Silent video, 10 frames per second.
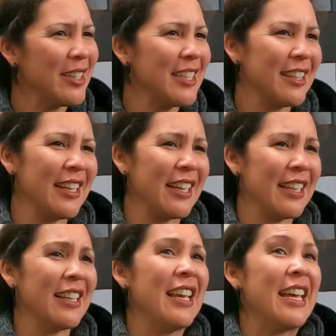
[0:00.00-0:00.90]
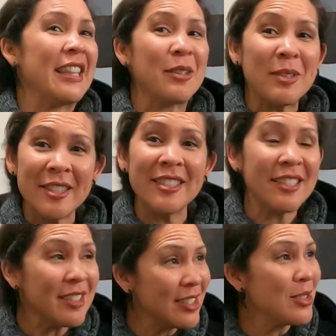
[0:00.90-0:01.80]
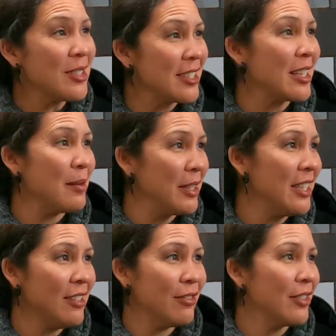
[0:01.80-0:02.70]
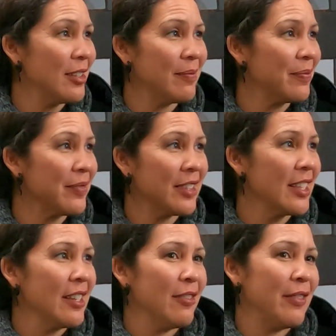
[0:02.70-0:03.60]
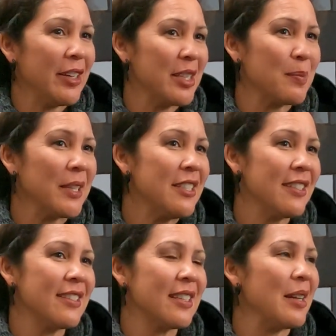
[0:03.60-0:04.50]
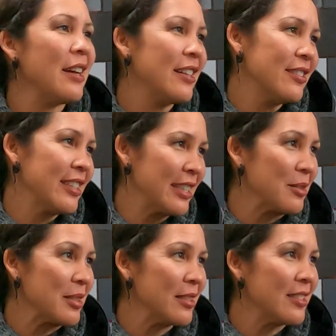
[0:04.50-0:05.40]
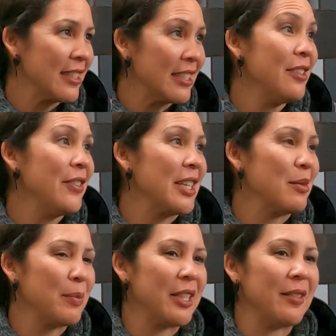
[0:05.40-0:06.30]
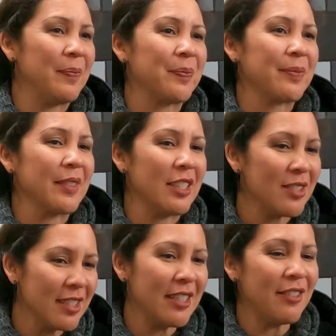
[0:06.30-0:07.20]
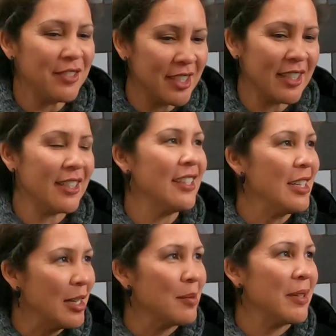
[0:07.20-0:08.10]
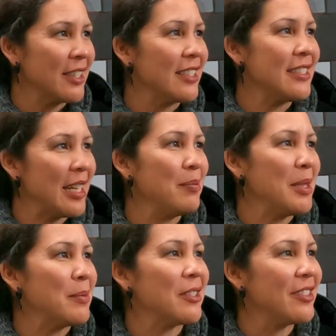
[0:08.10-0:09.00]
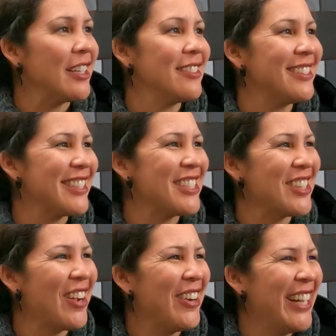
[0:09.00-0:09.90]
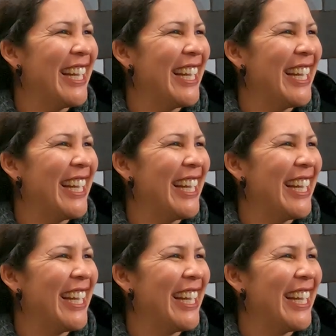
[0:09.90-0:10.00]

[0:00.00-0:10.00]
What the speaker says: no anything. And there were still tourists coming in from various places. I don't think it was significant, but it was enough to bring the 10 people around to the show.